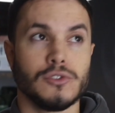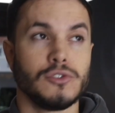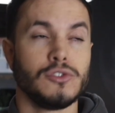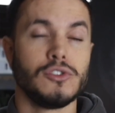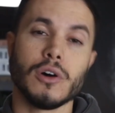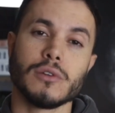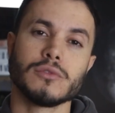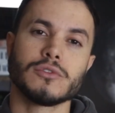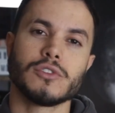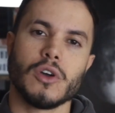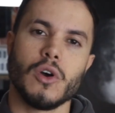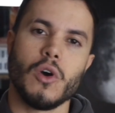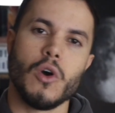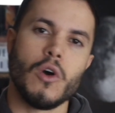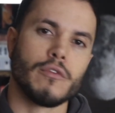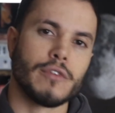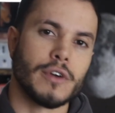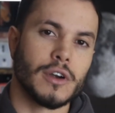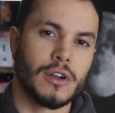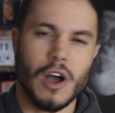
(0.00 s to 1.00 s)
Don't
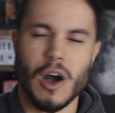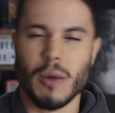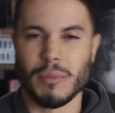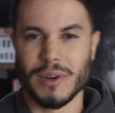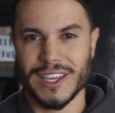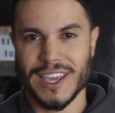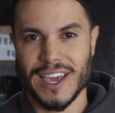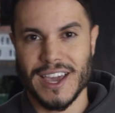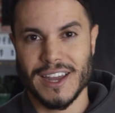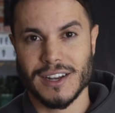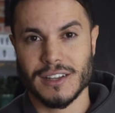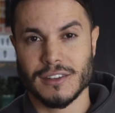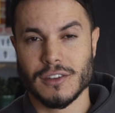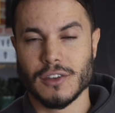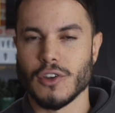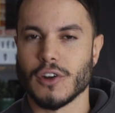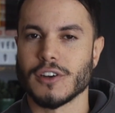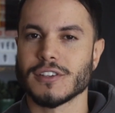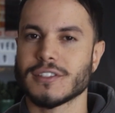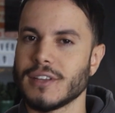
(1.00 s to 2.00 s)

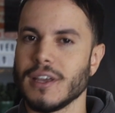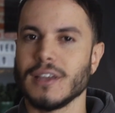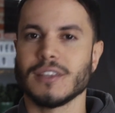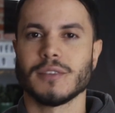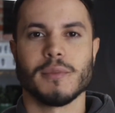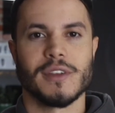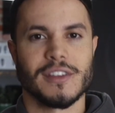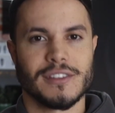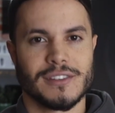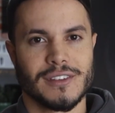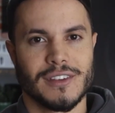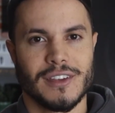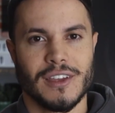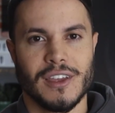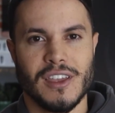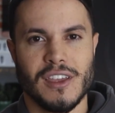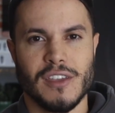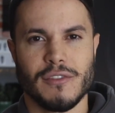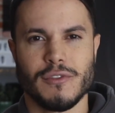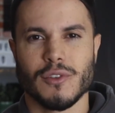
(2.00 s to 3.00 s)
overcomplicate your statement.
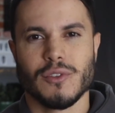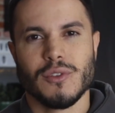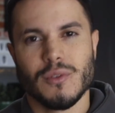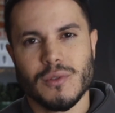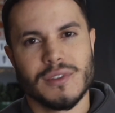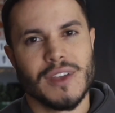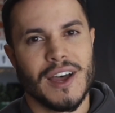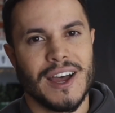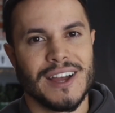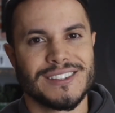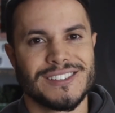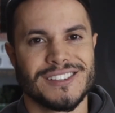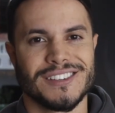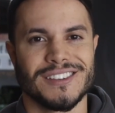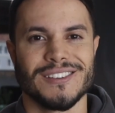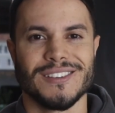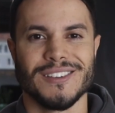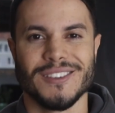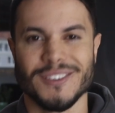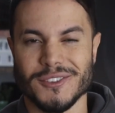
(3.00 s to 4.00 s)
If you do that,
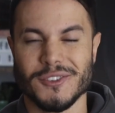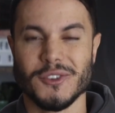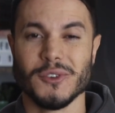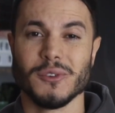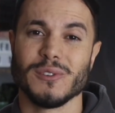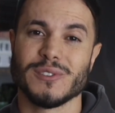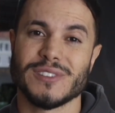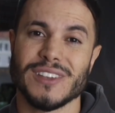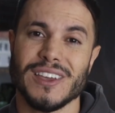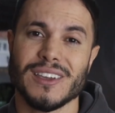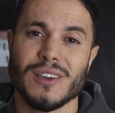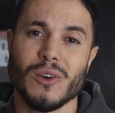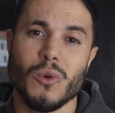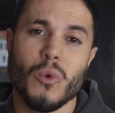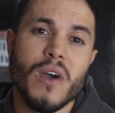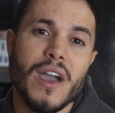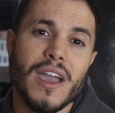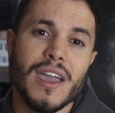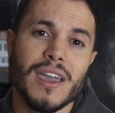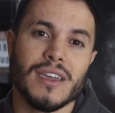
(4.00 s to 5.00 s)
you take
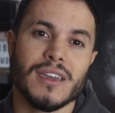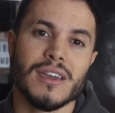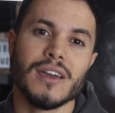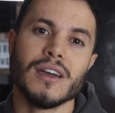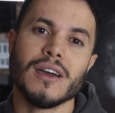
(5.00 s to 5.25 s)
away